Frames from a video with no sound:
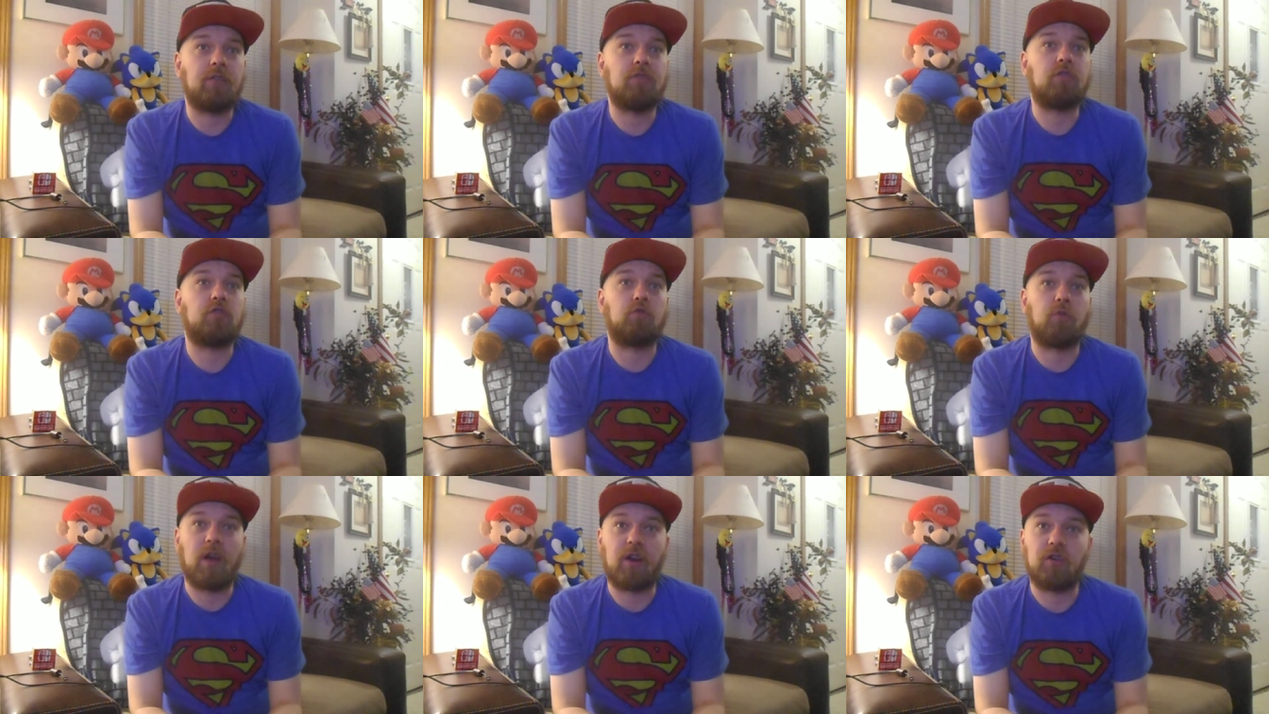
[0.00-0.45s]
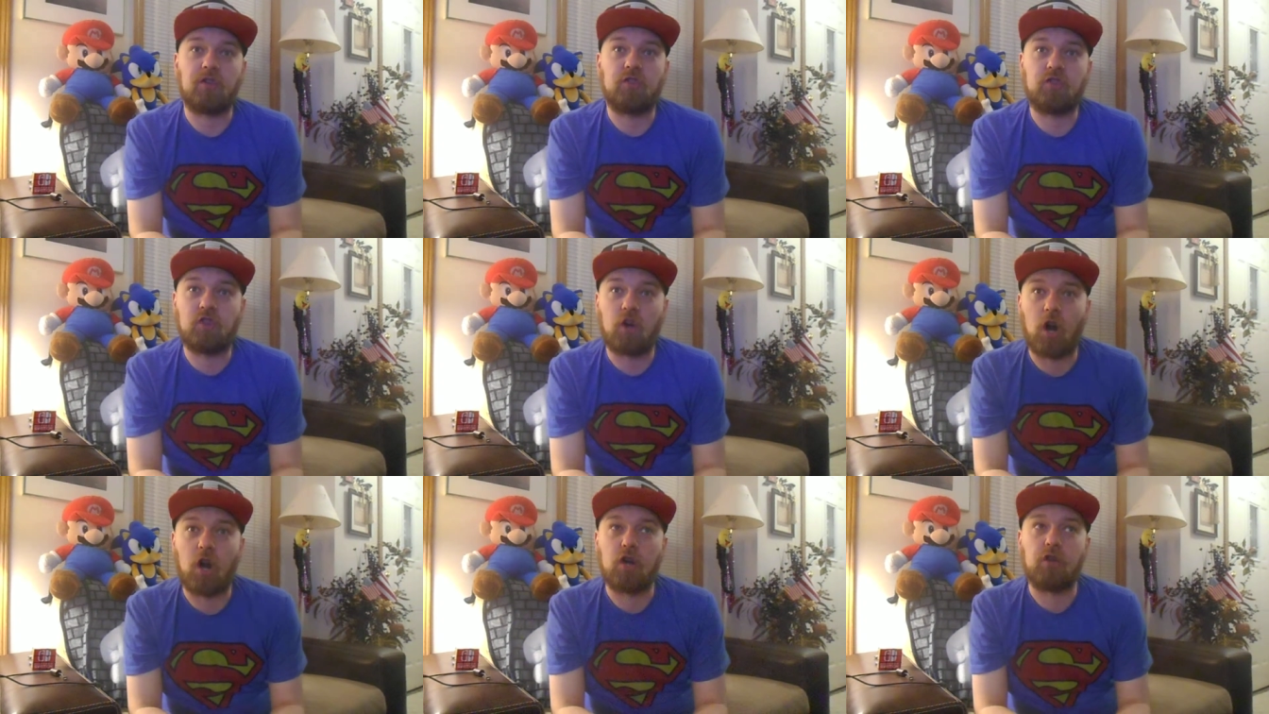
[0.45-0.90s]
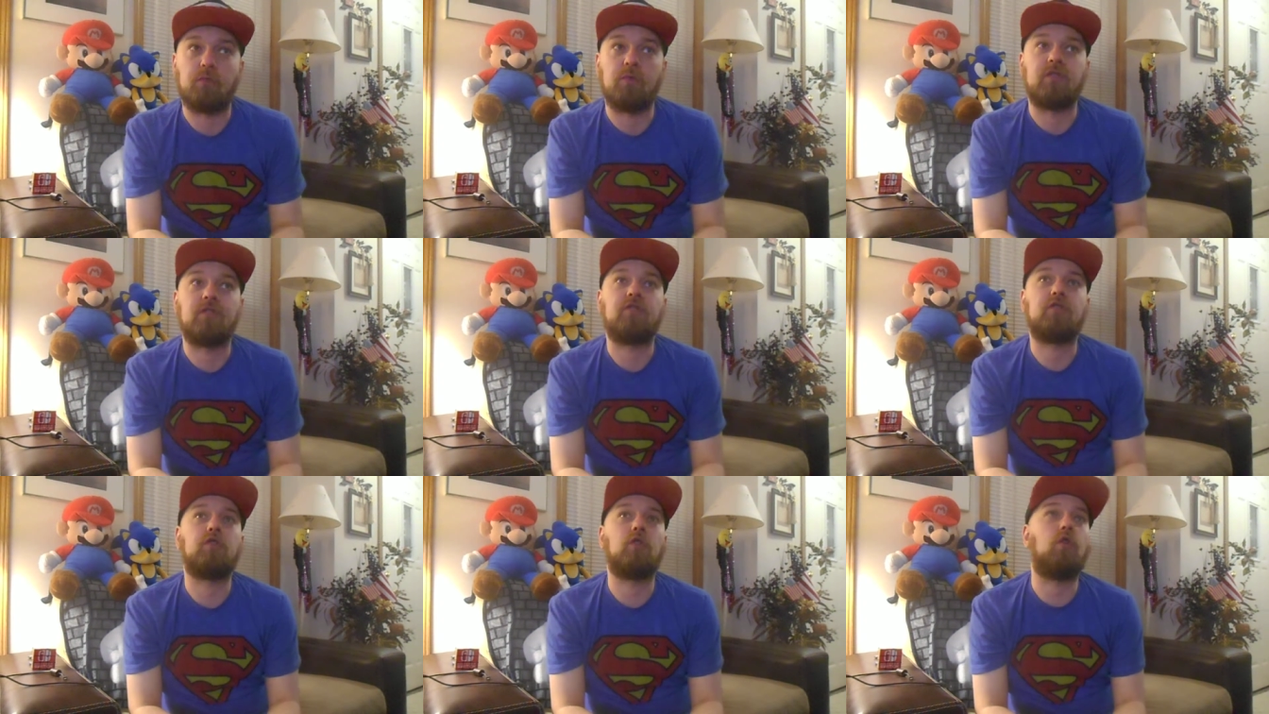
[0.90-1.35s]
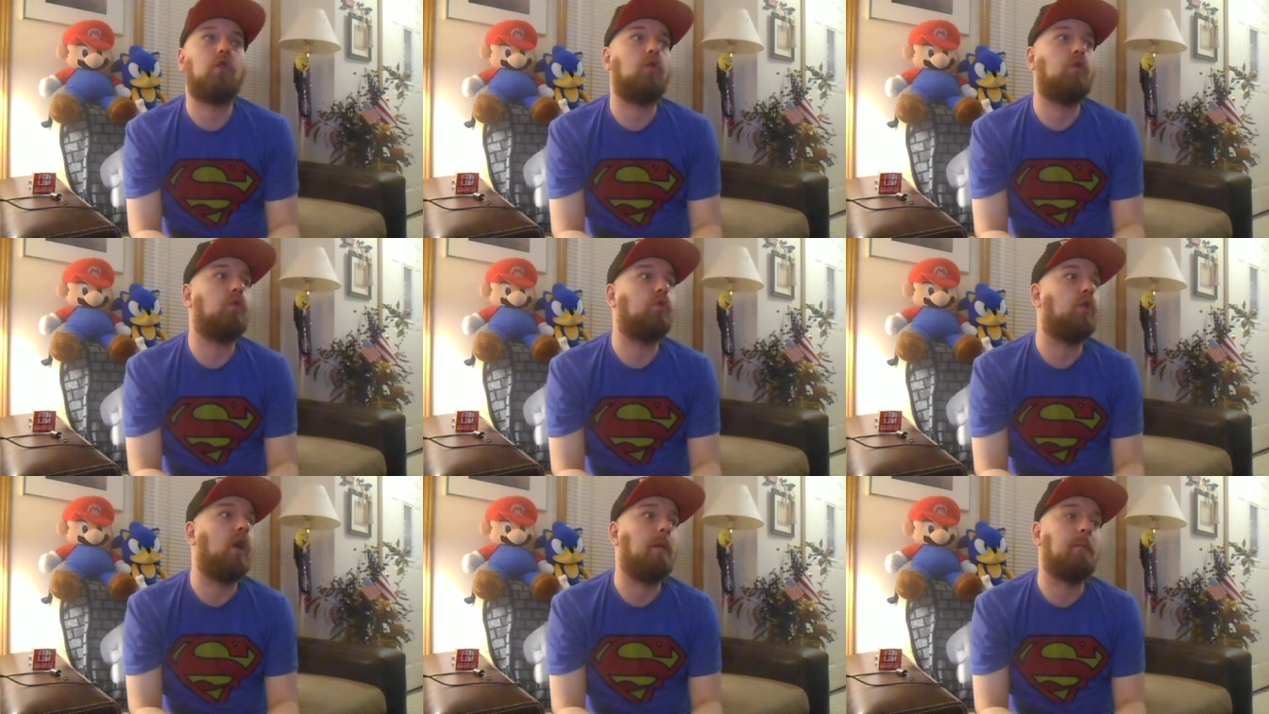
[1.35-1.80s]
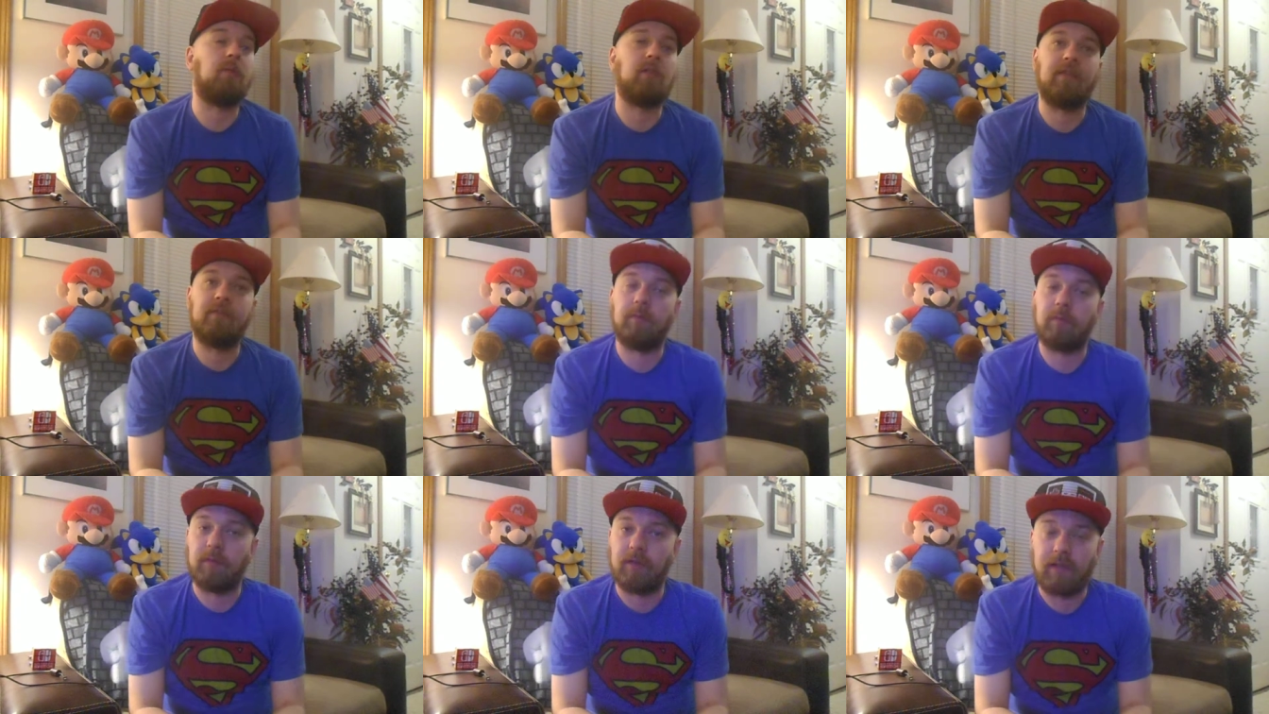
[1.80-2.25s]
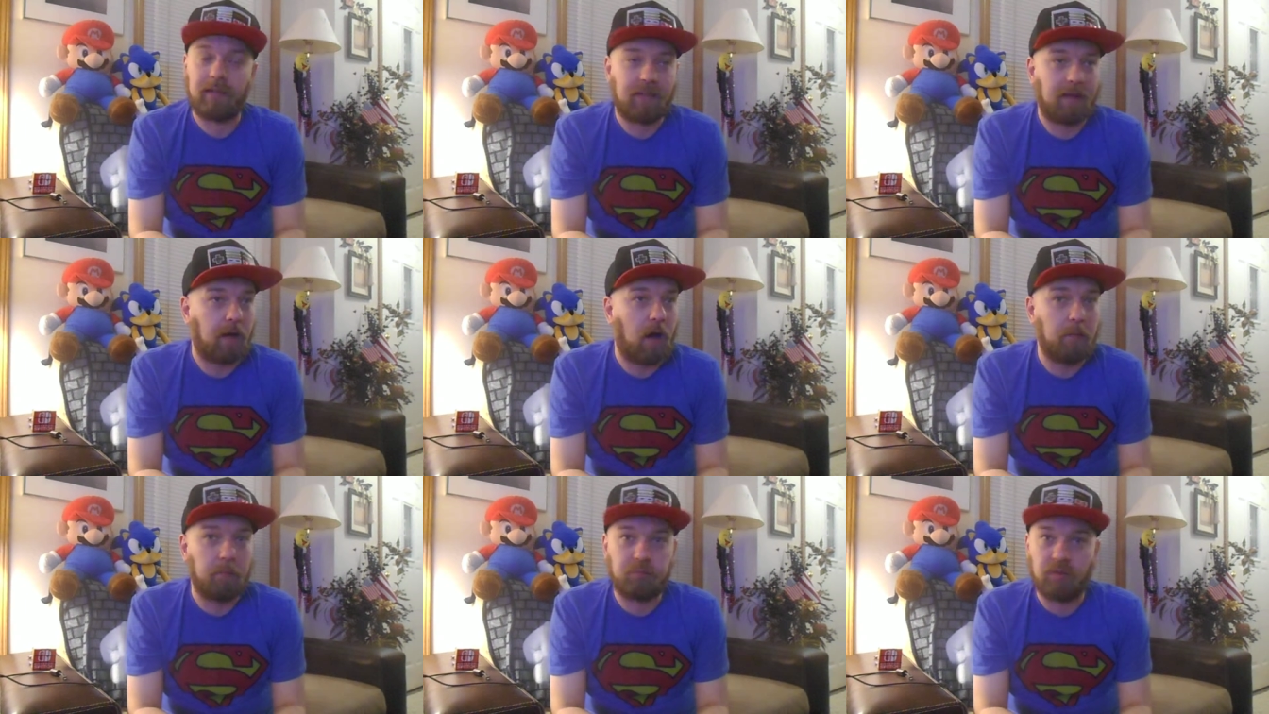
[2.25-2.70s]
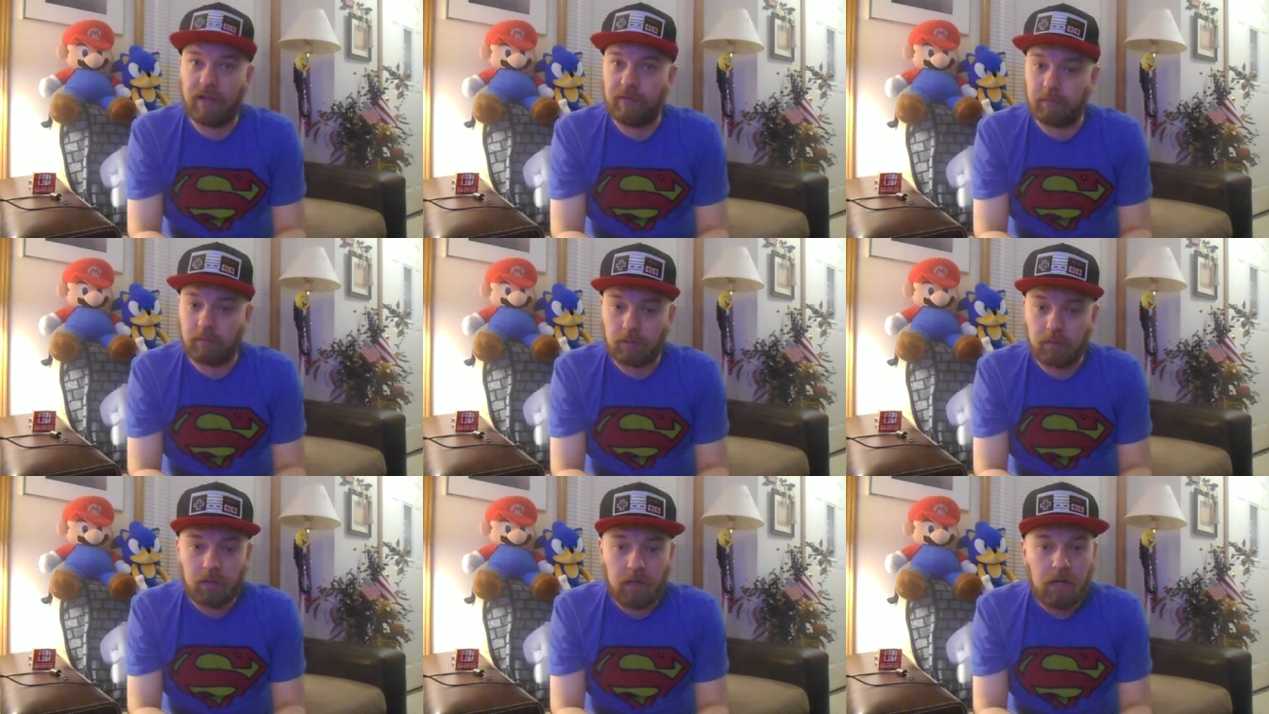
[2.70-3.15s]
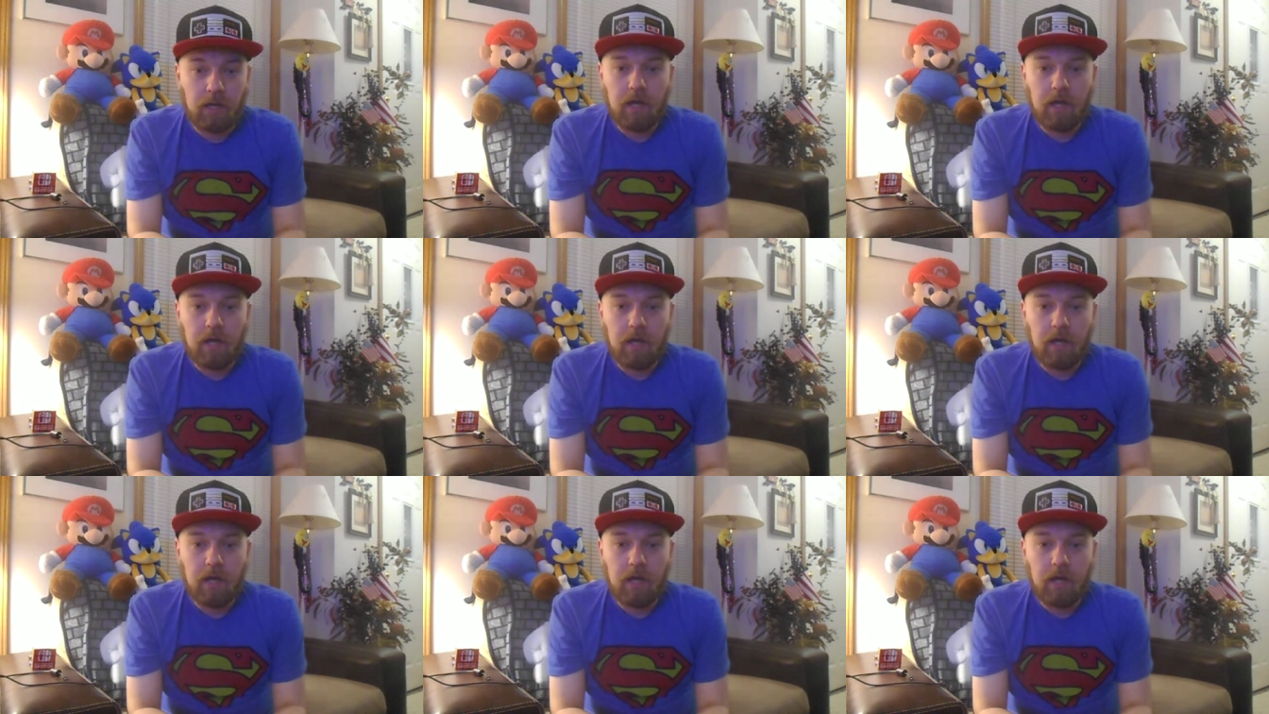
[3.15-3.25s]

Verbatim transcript: Strikers Charge was so unbelievably unplayable.